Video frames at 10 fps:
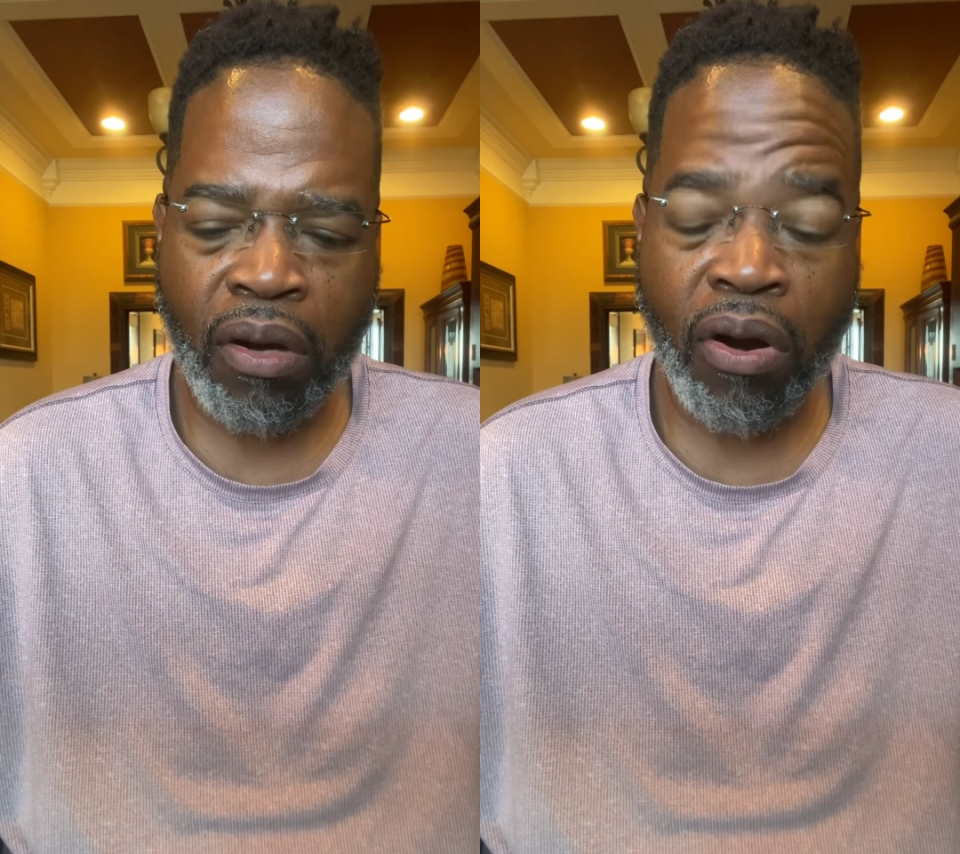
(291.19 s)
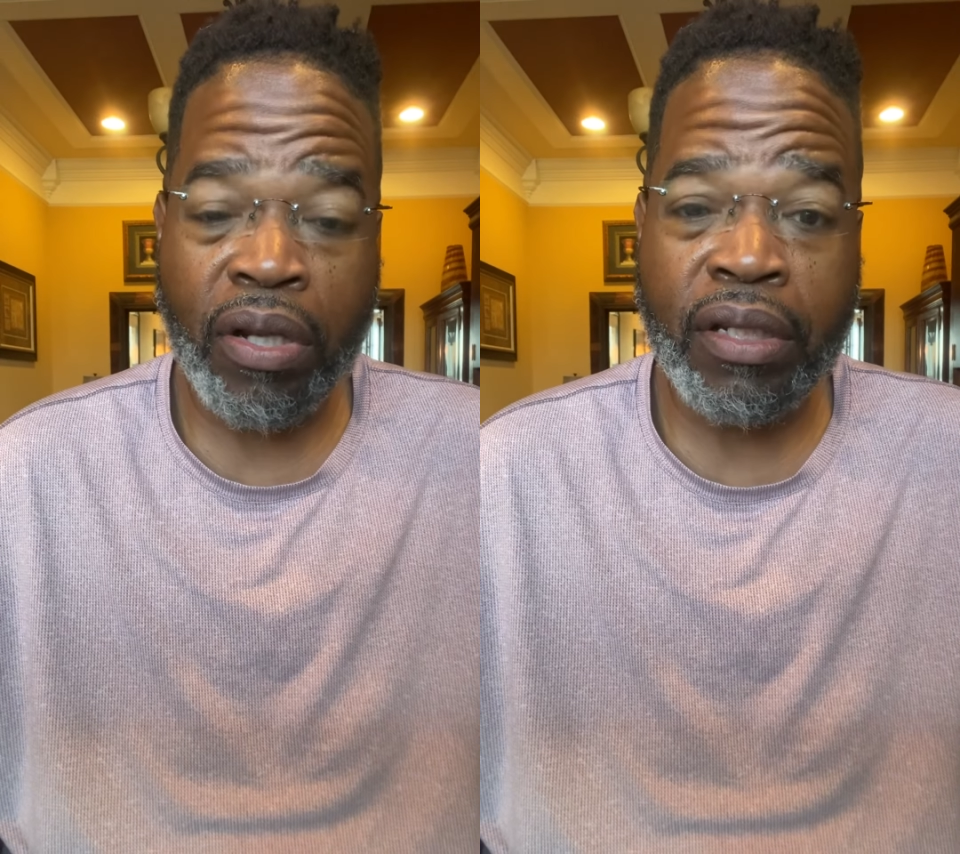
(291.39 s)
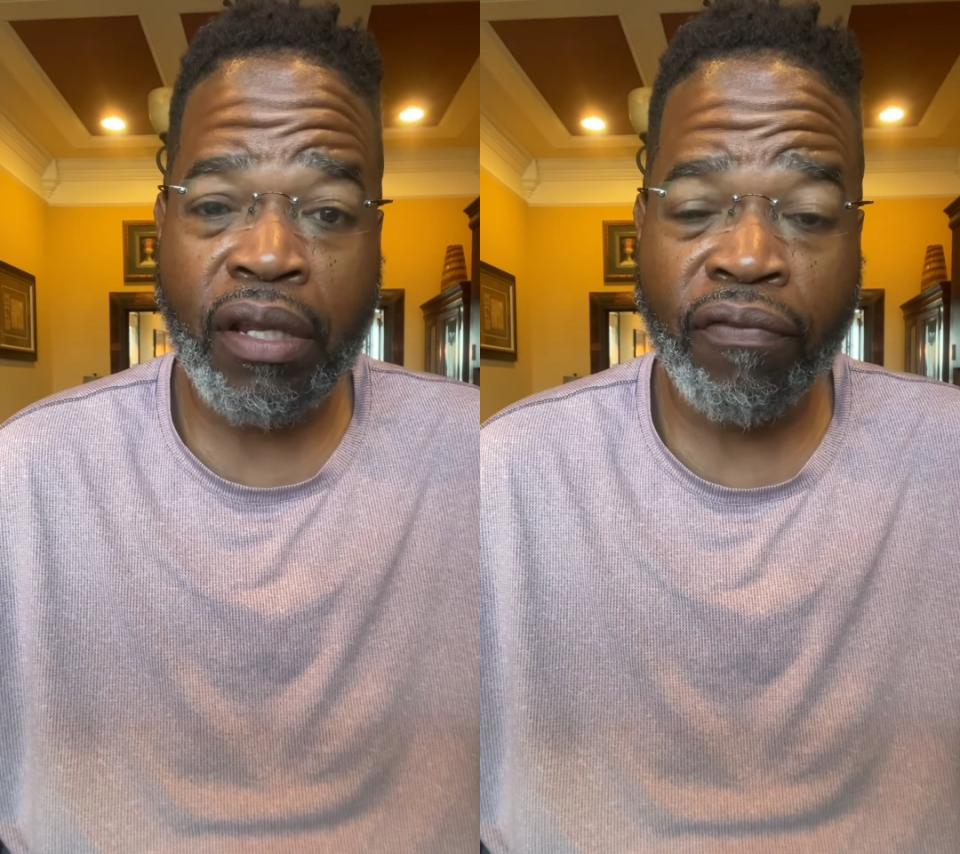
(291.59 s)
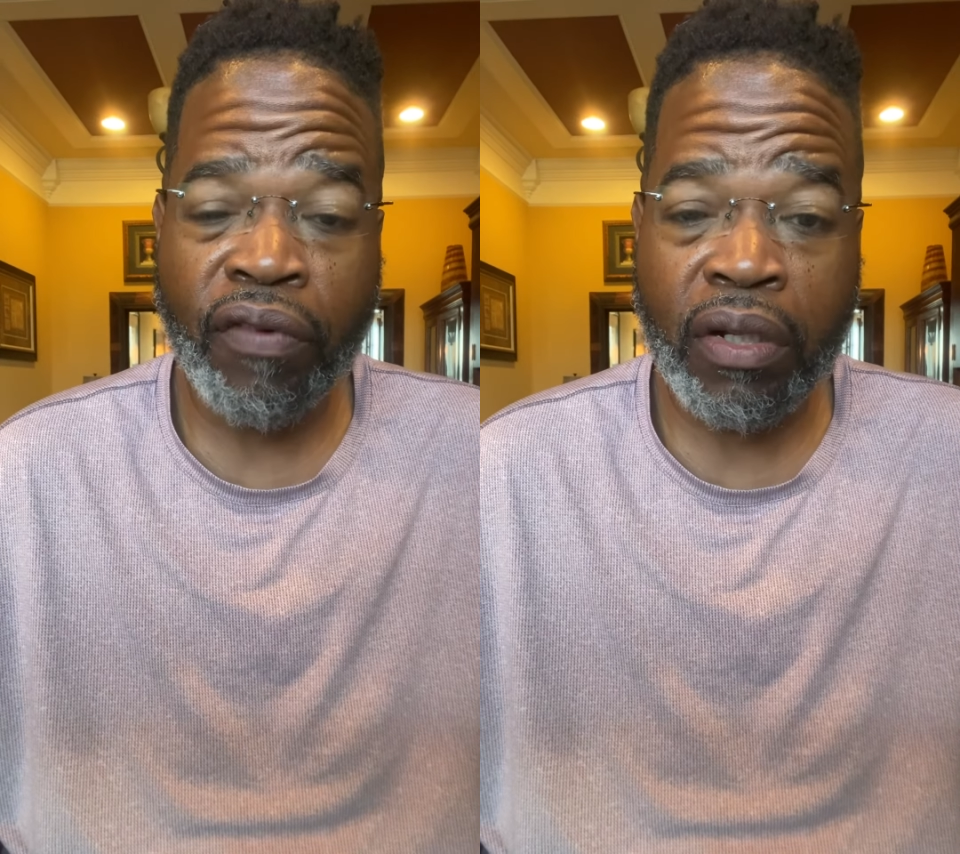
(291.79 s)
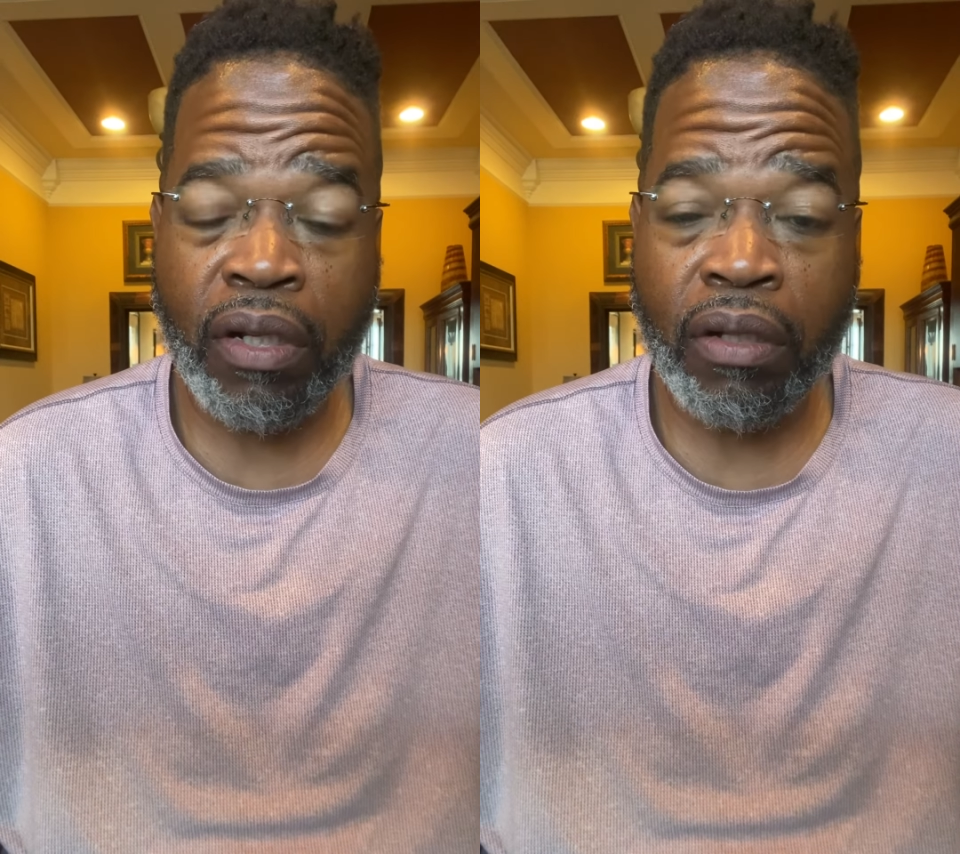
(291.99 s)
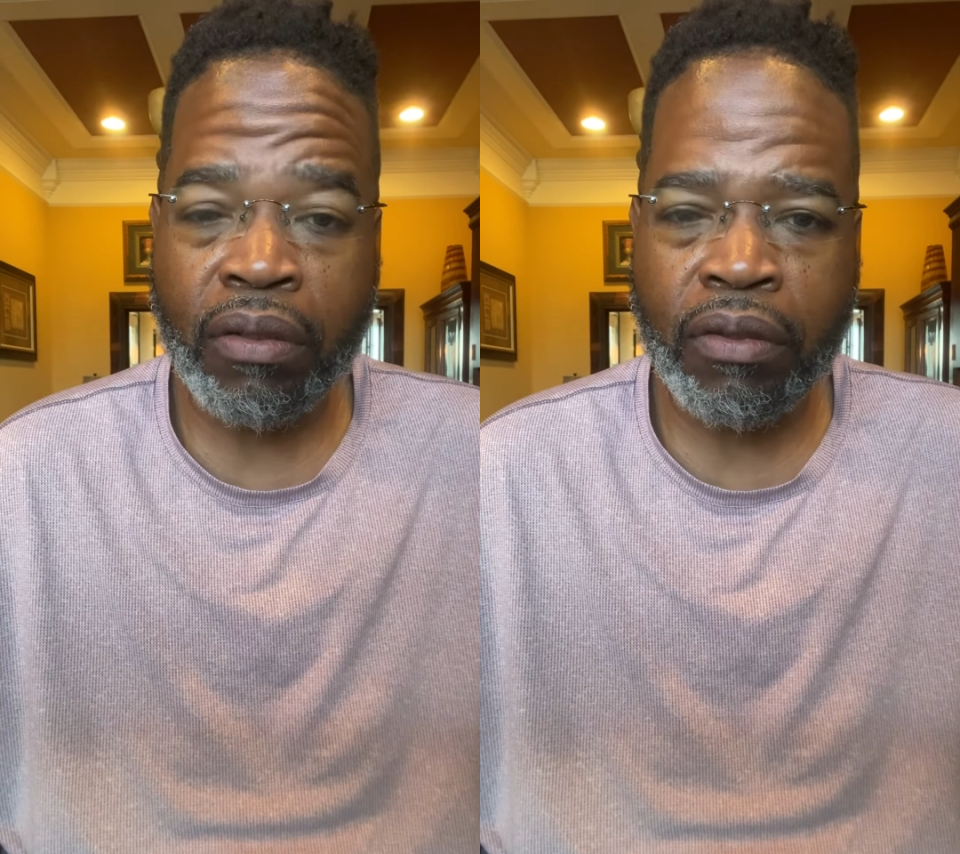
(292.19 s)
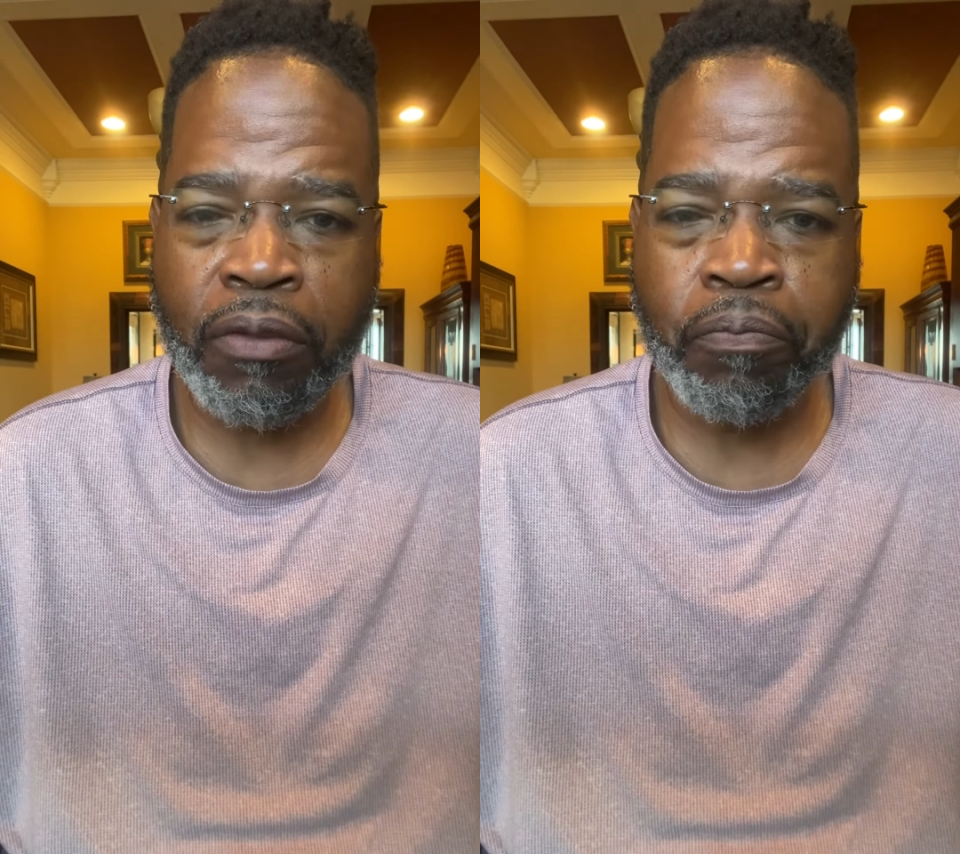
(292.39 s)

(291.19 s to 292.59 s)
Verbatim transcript: are difficult,